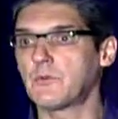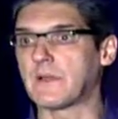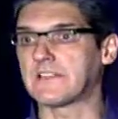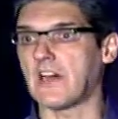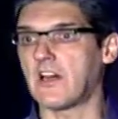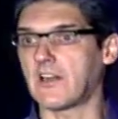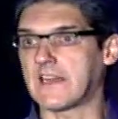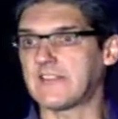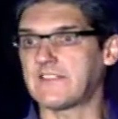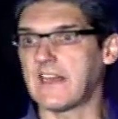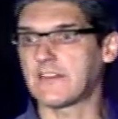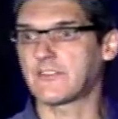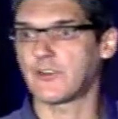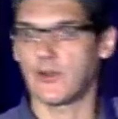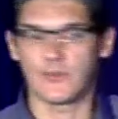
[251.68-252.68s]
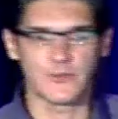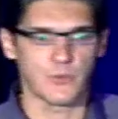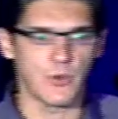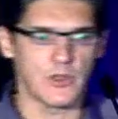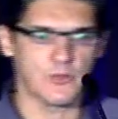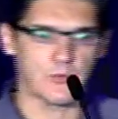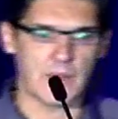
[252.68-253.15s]
with the architecture of the
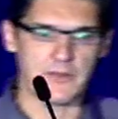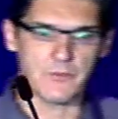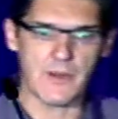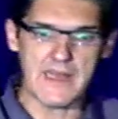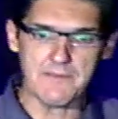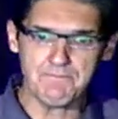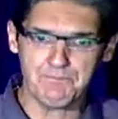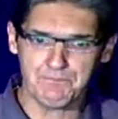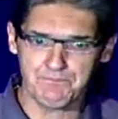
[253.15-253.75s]
World Wide Web.